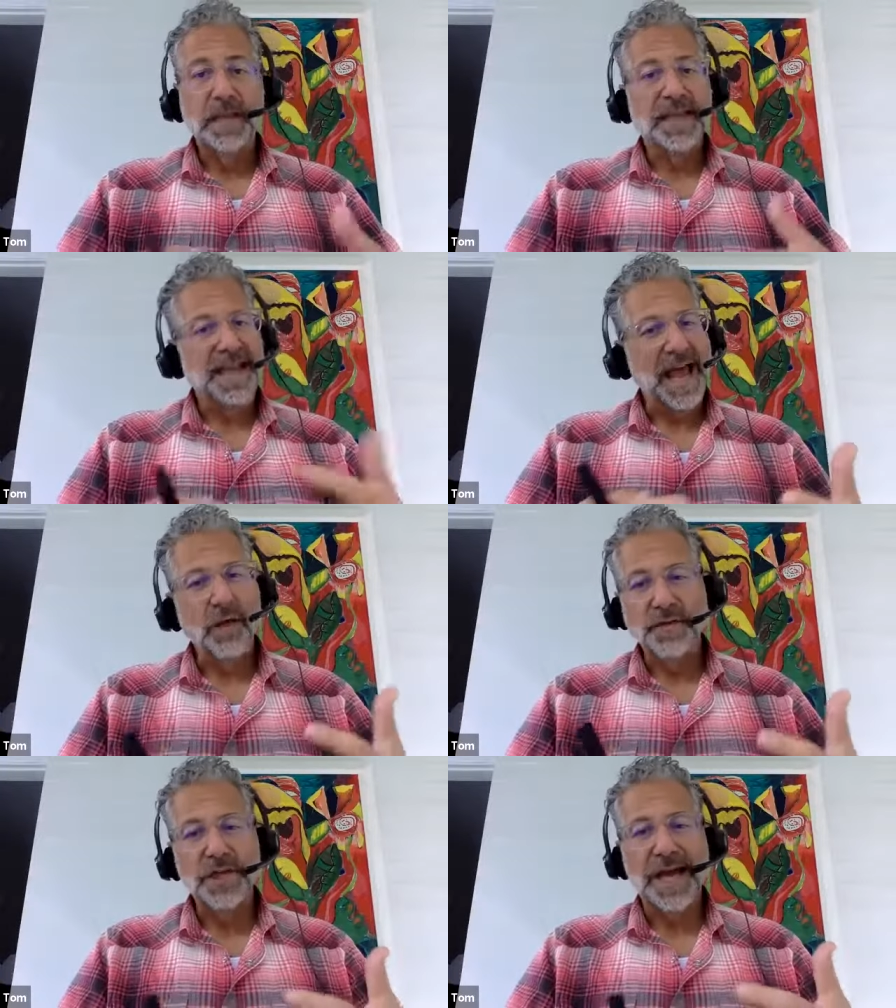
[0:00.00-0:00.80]
the
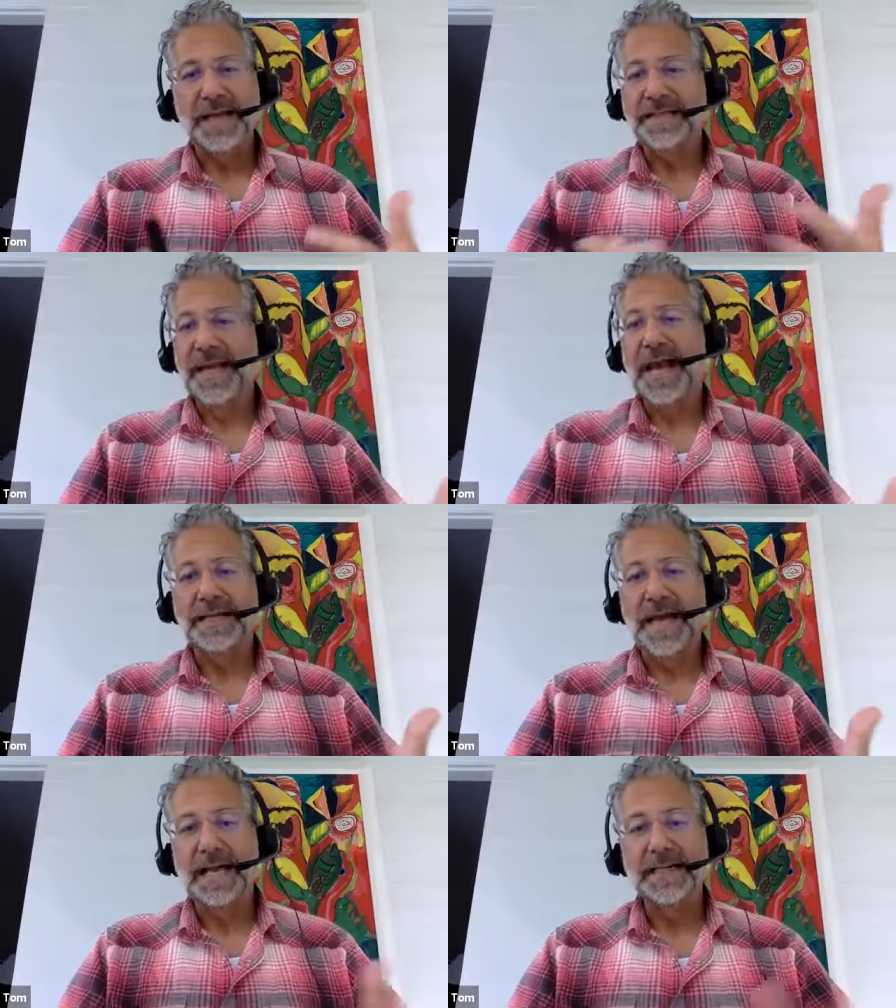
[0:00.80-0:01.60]
health check and
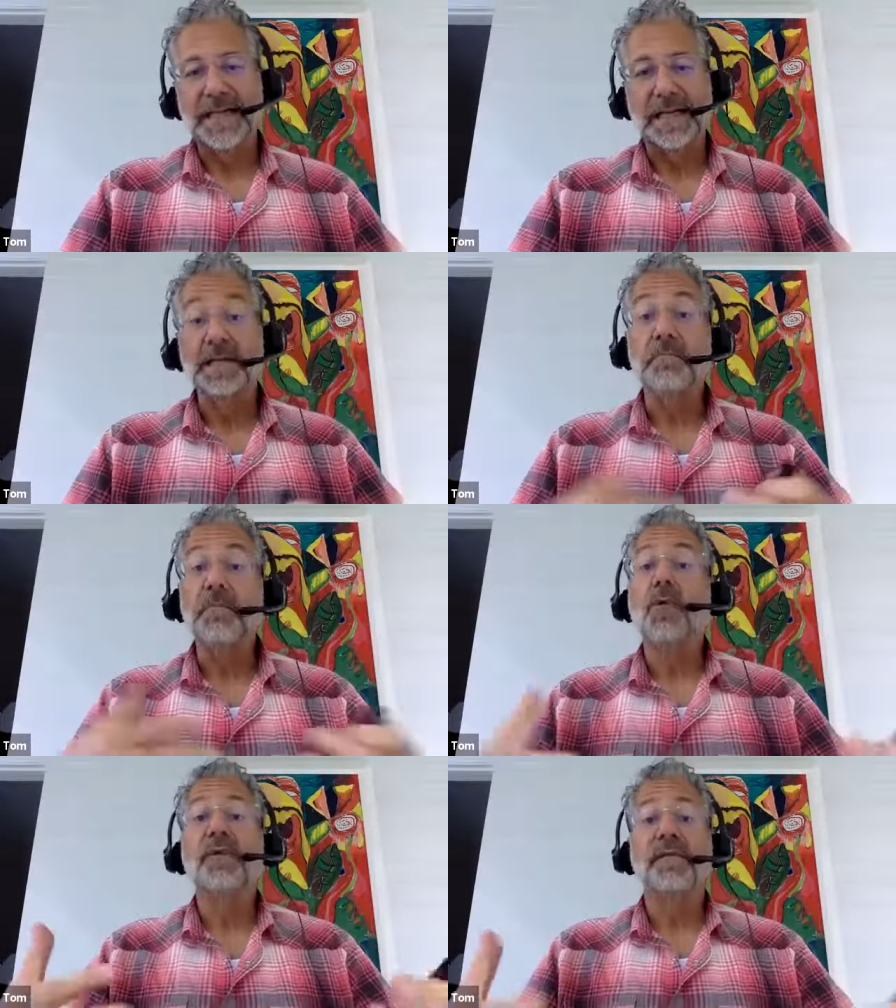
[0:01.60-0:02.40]
diagnostics to
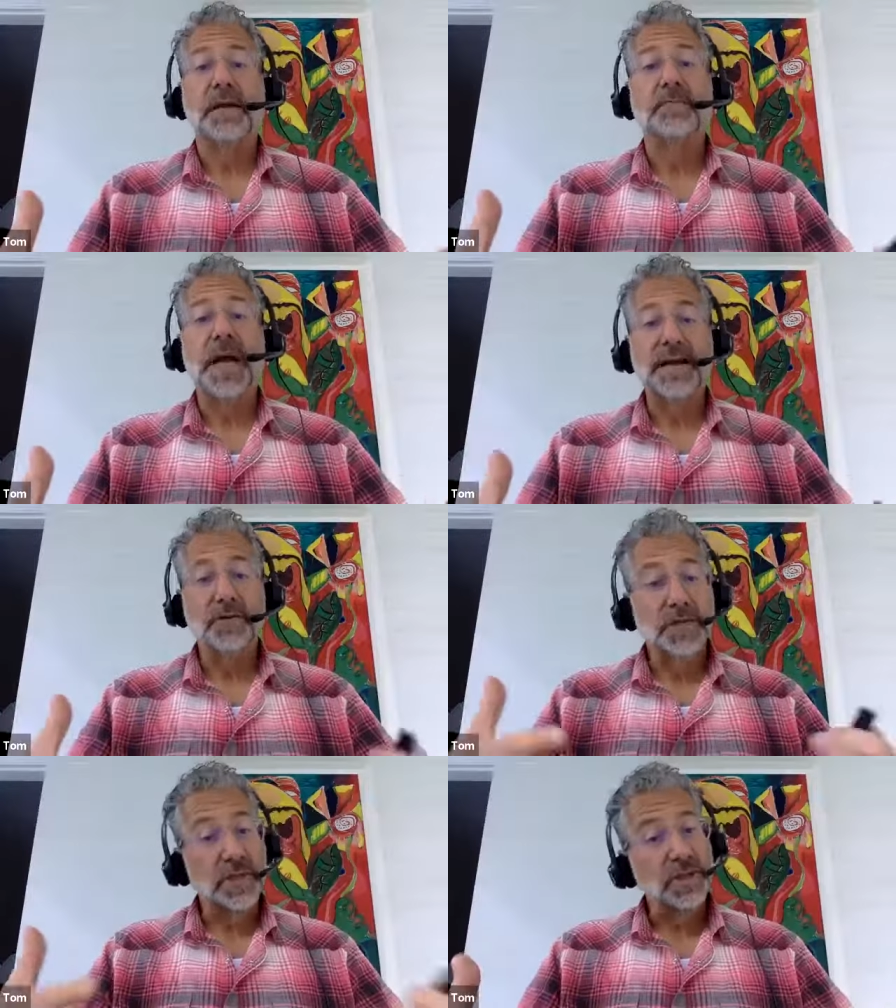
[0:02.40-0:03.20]
motivate
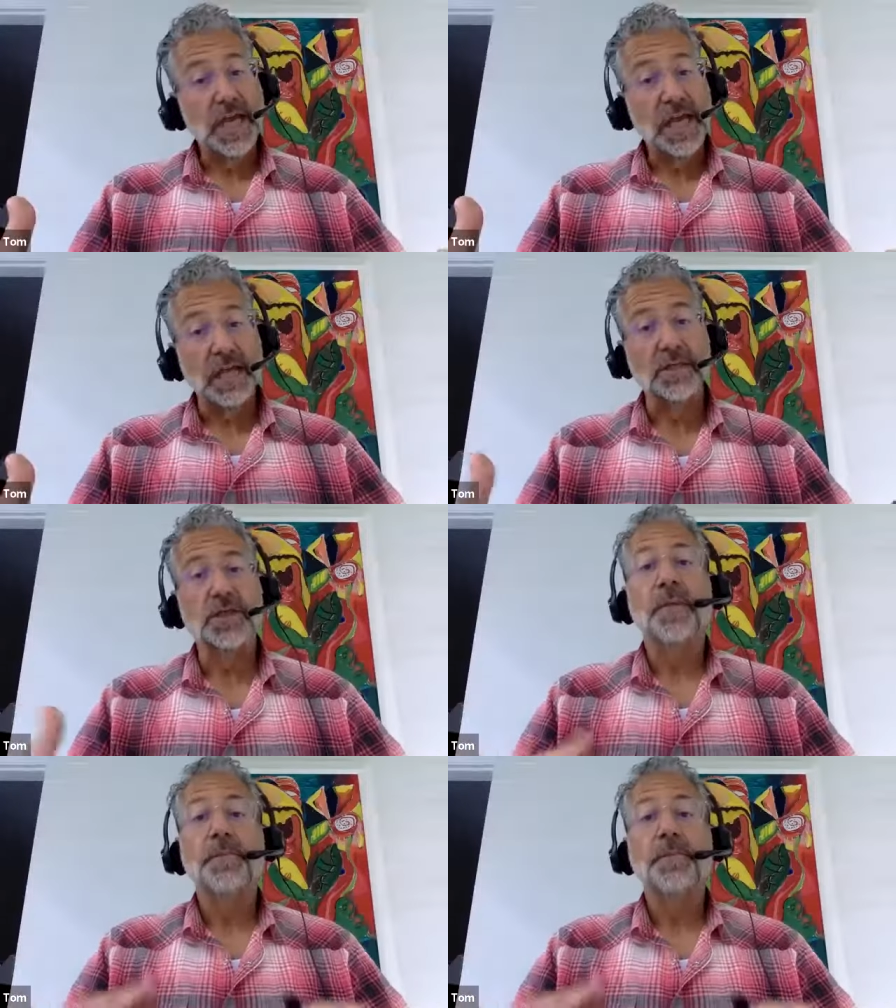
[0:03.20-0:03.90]
buyers to change